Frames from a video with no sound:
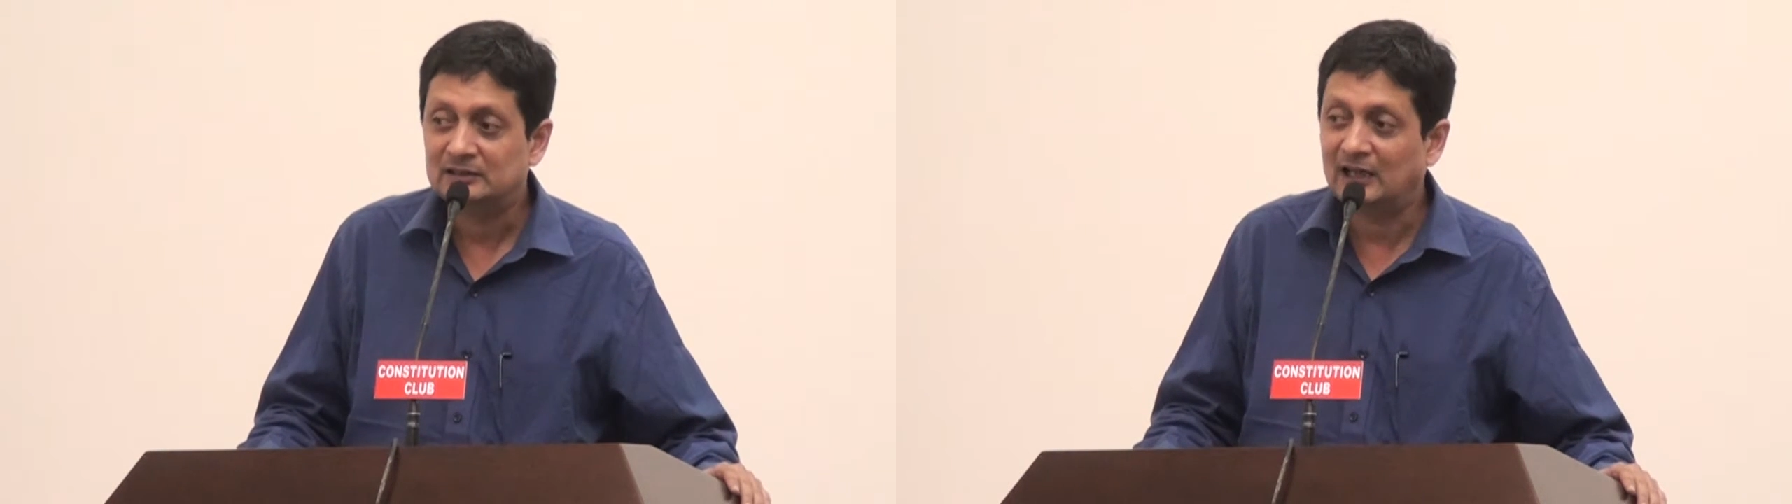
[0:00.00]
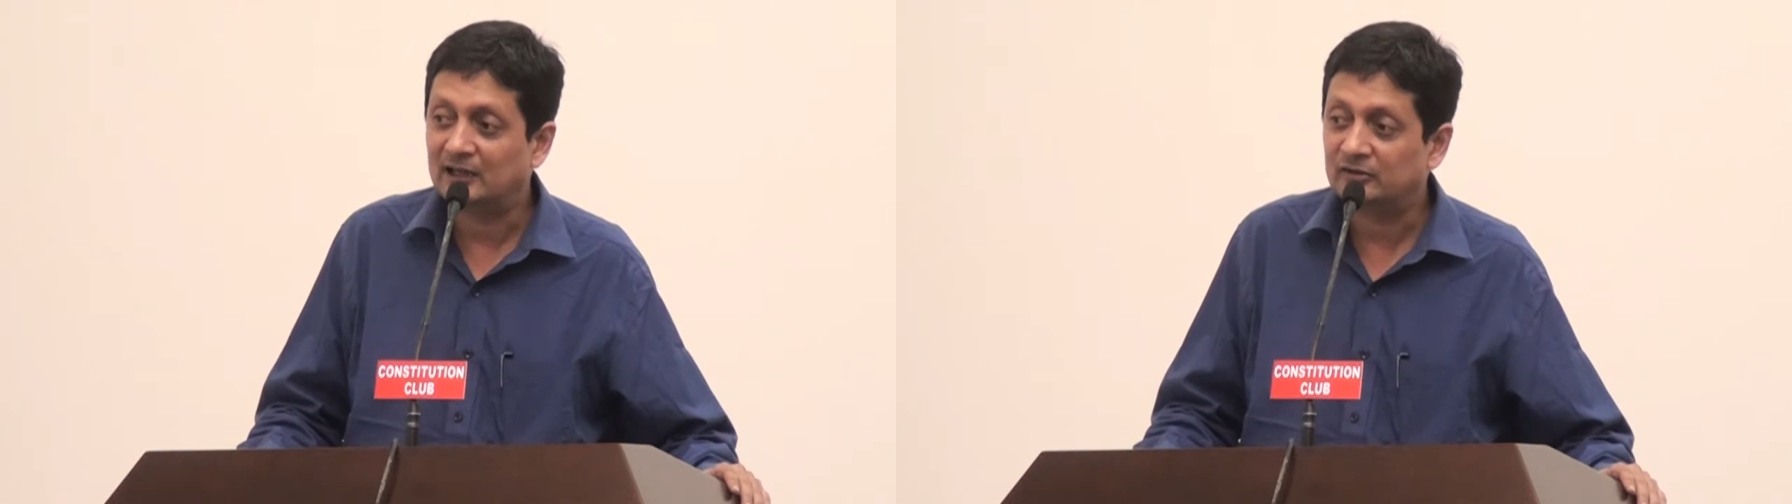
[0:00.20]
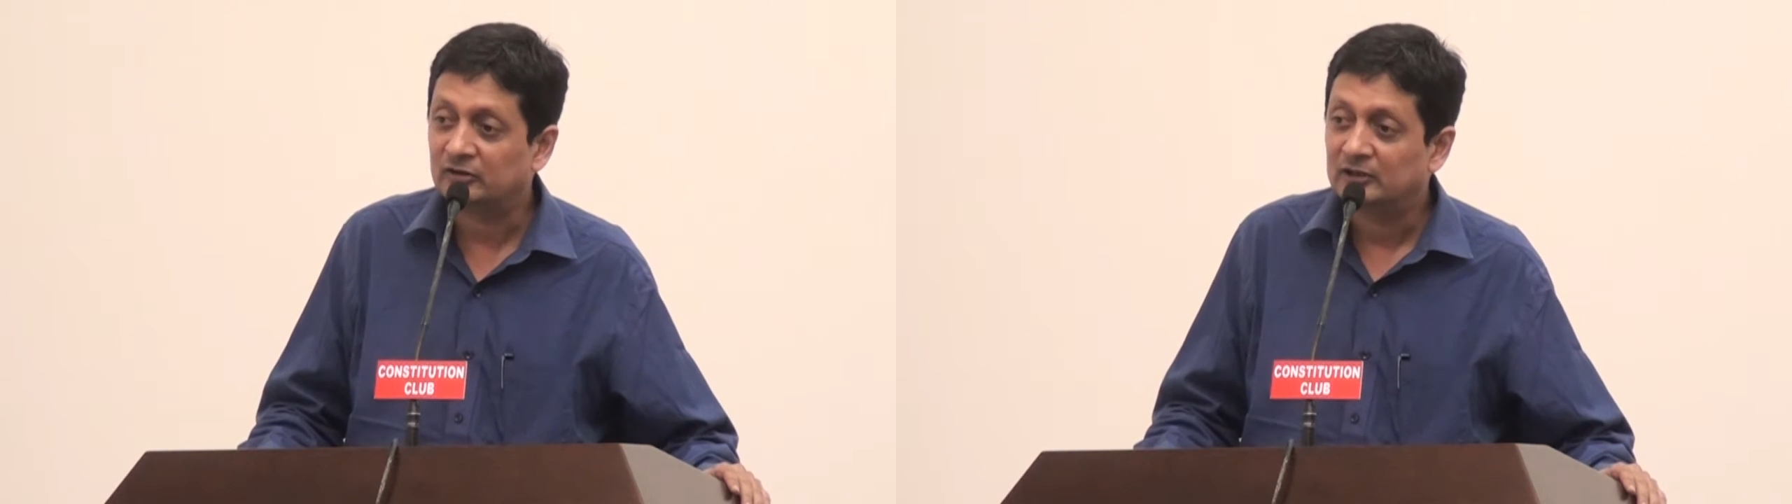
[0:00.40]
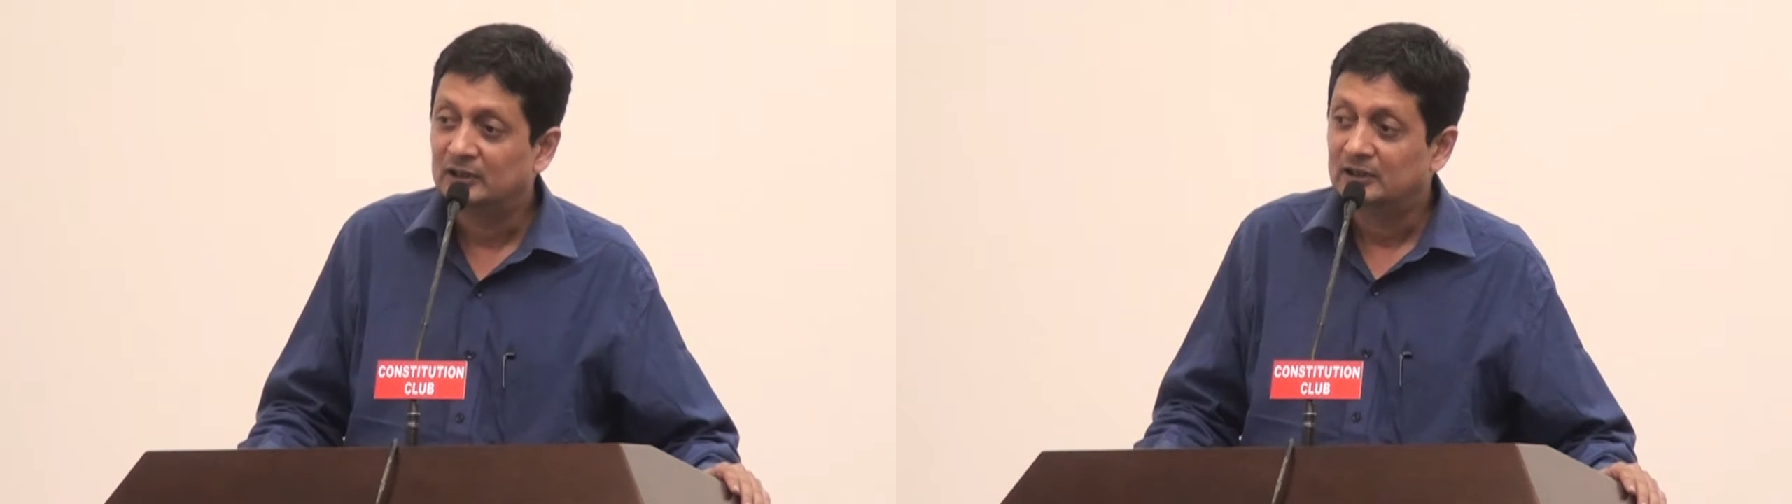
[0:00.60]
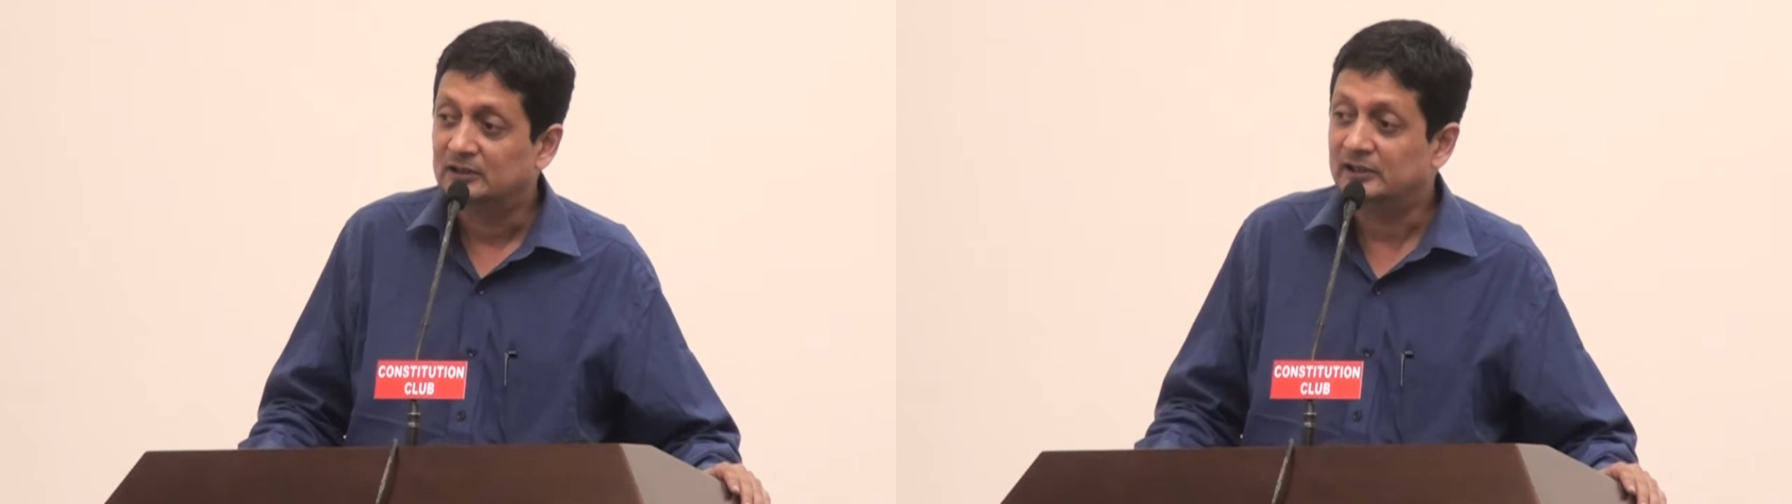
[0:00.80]

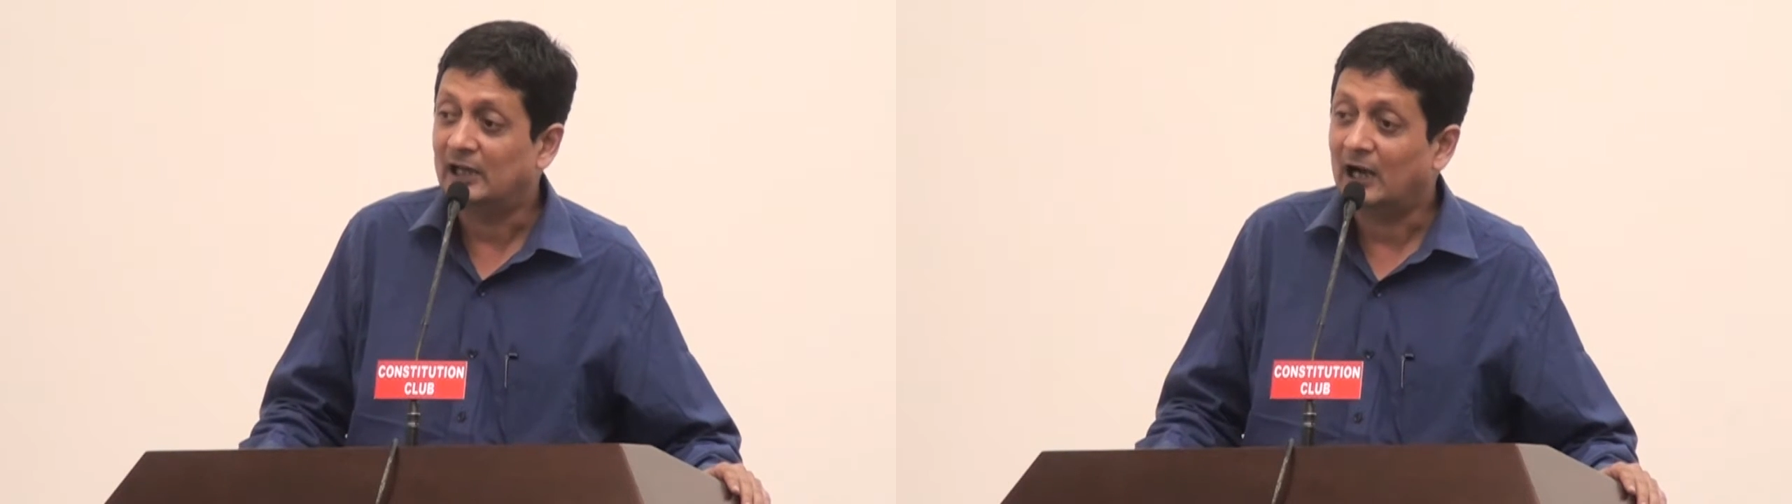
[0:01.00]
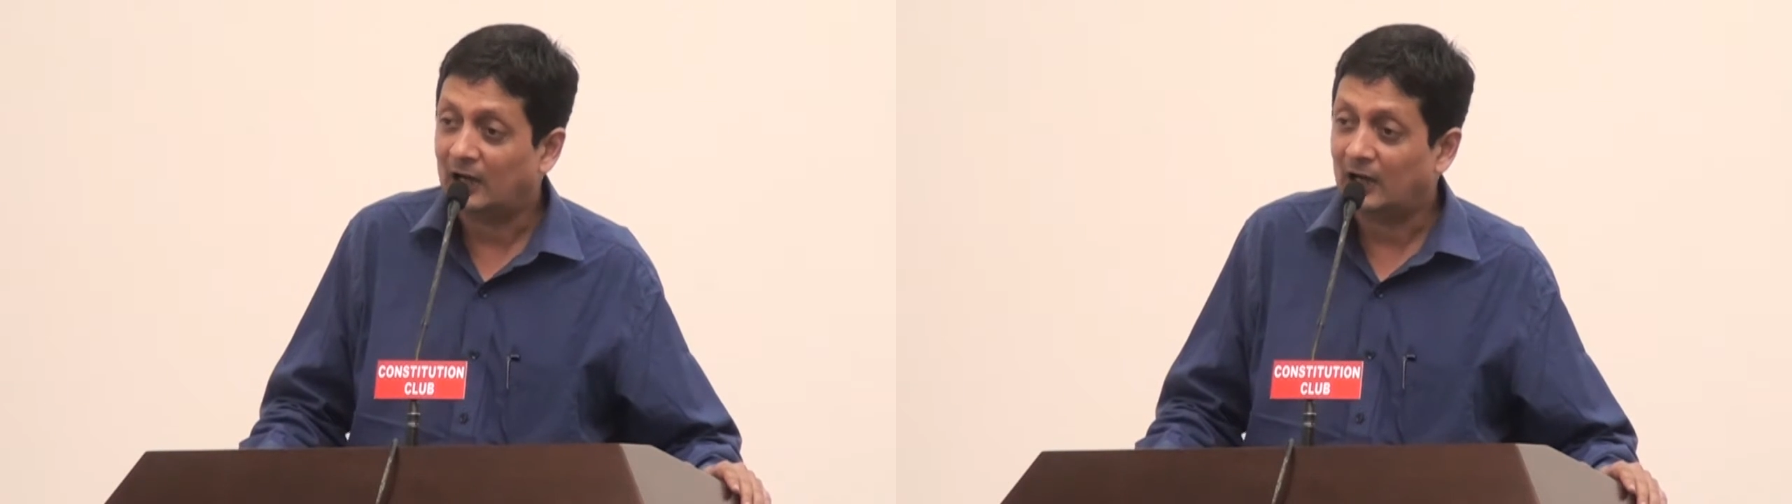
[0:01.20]
that the